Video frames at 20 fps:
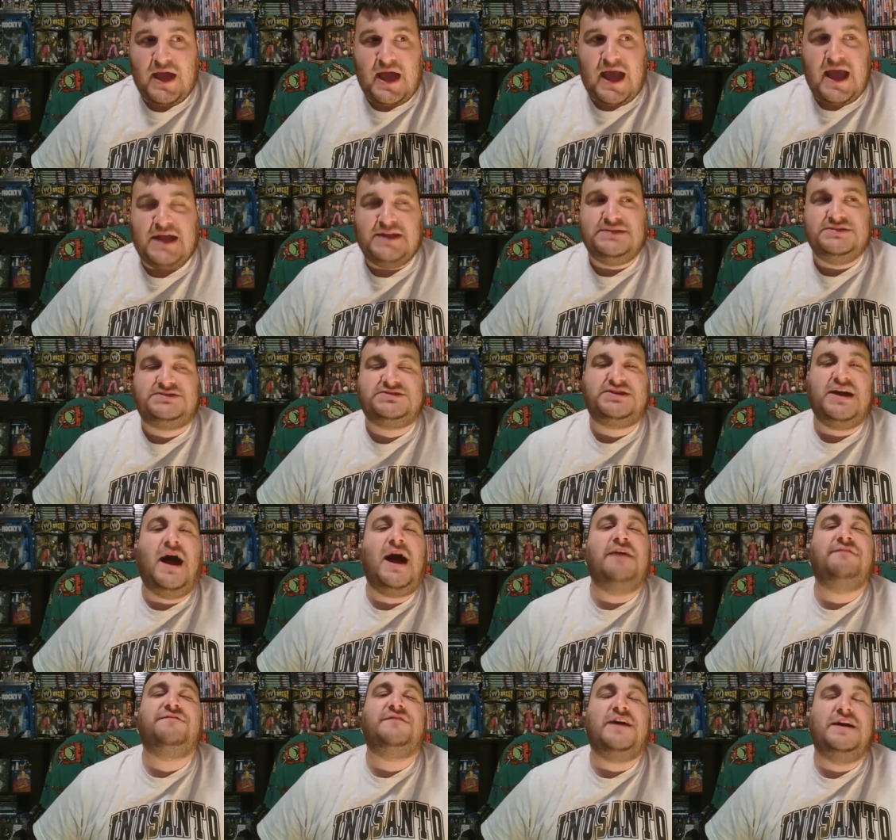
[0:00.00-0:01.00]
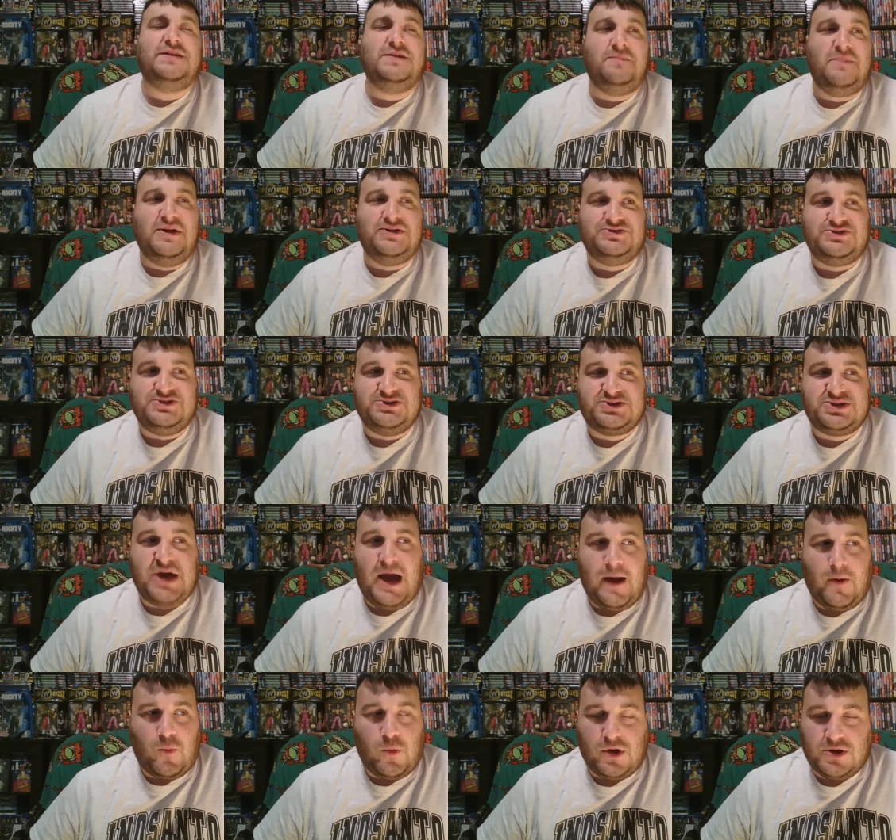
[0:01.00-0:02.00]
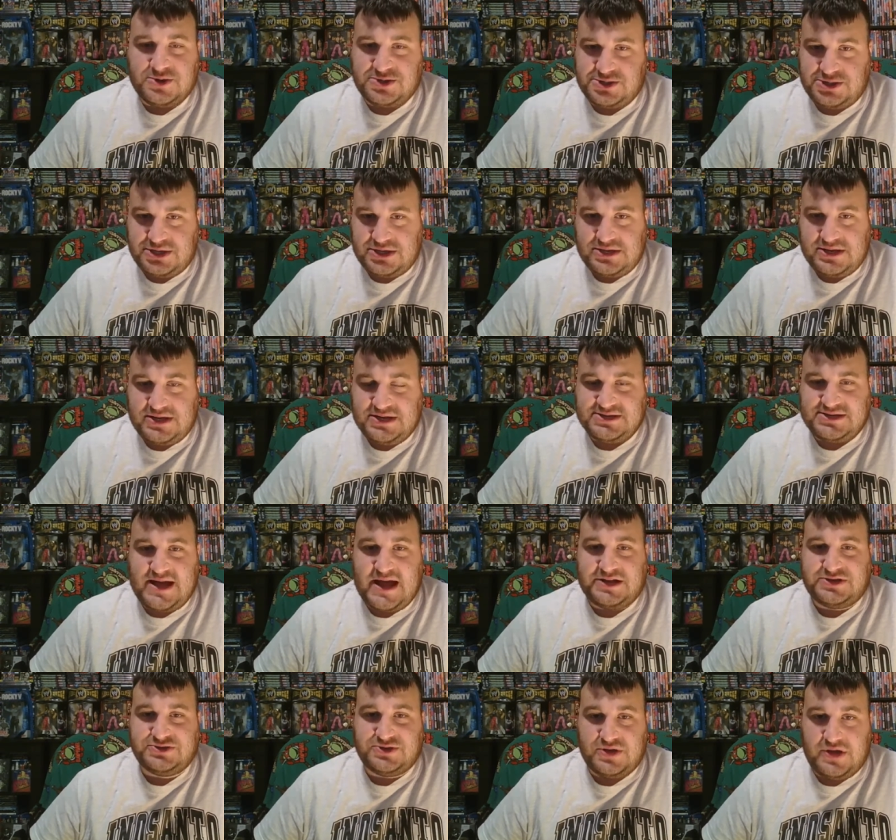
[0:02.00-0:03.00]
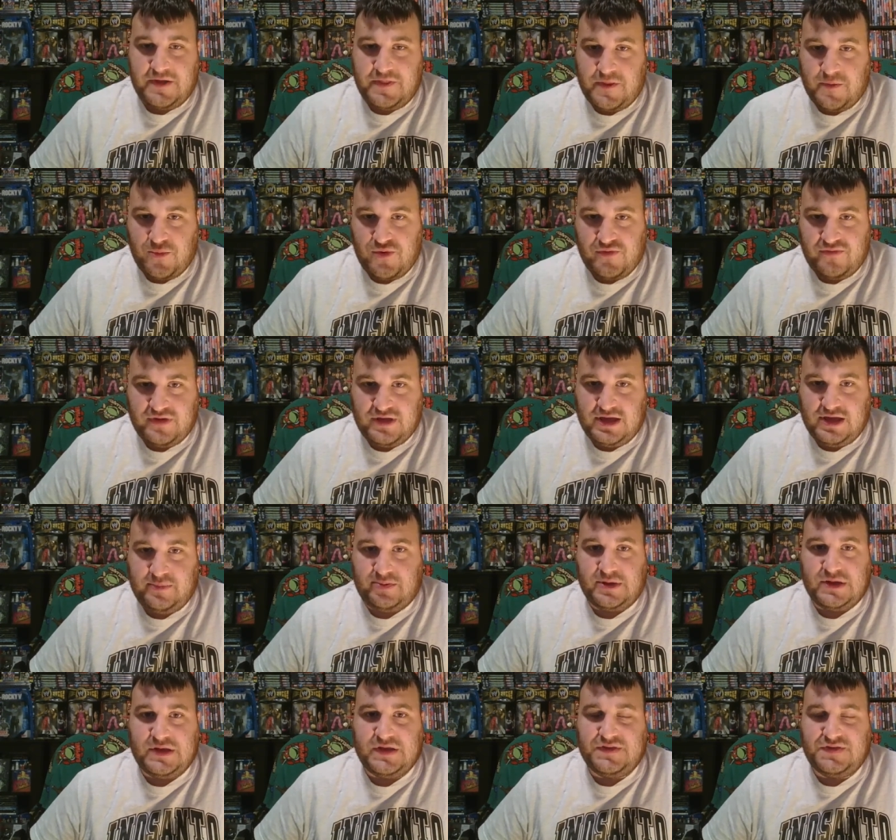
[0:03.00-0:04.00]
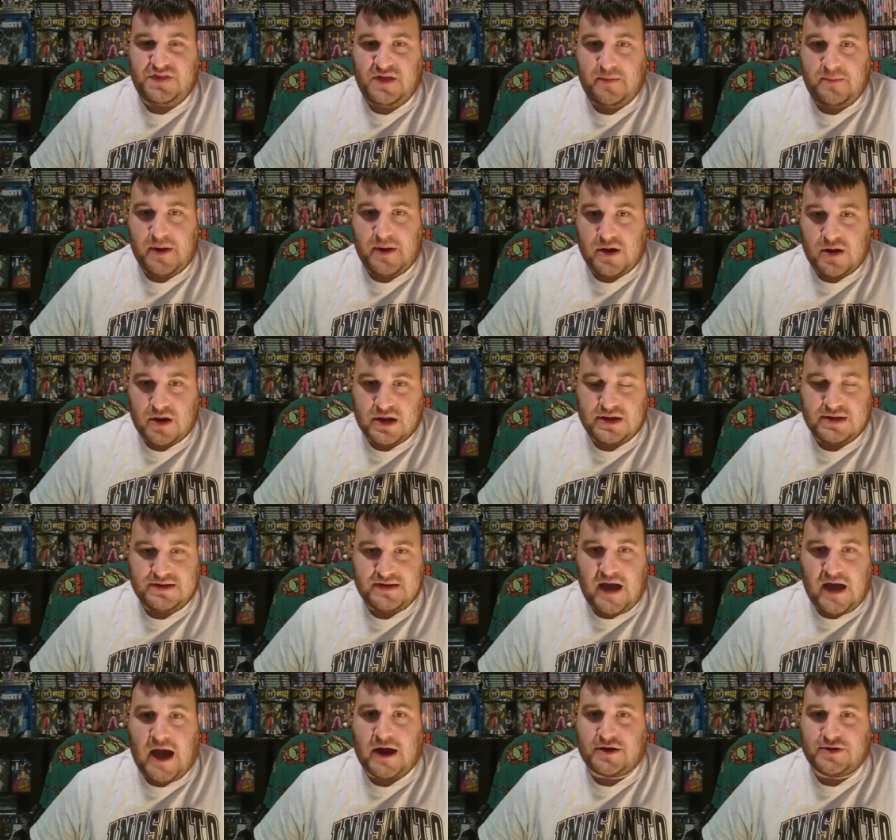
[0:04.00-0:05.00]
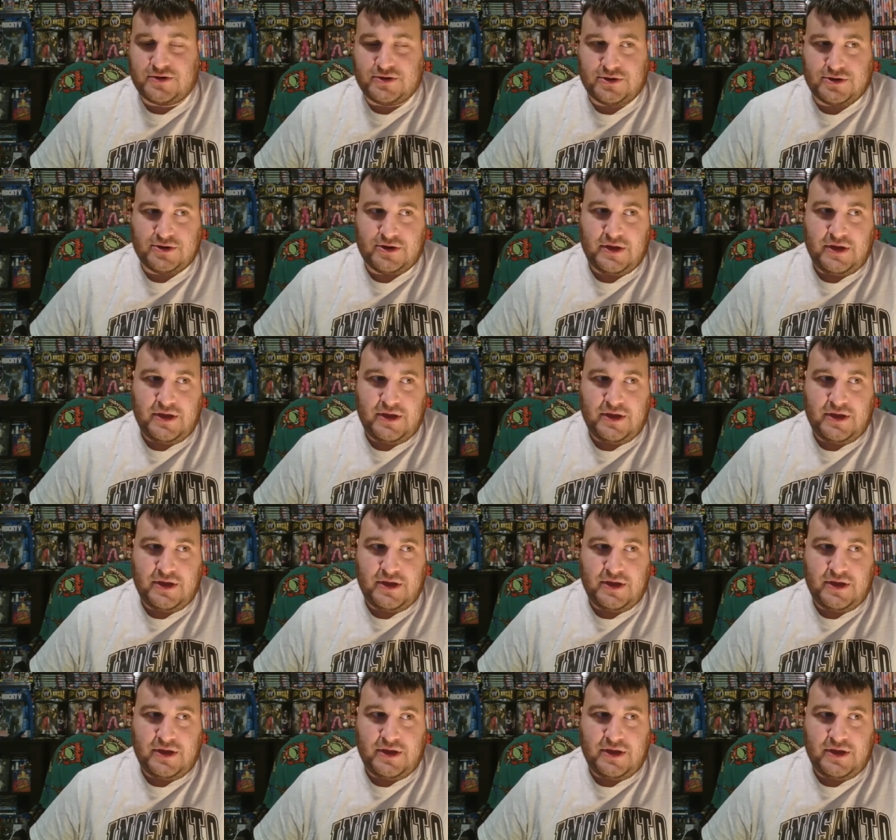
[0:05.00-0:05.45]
And Scott, I forgot to mention, Scott Wilson is actually in the movie. He plays the American doctor